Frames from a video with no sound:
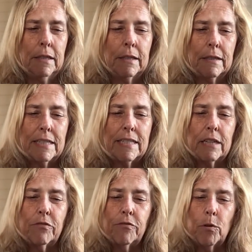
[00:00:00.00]
Instead
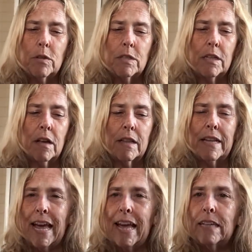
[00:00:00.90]
of focusing on the
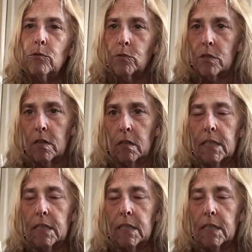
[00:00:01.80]
end result,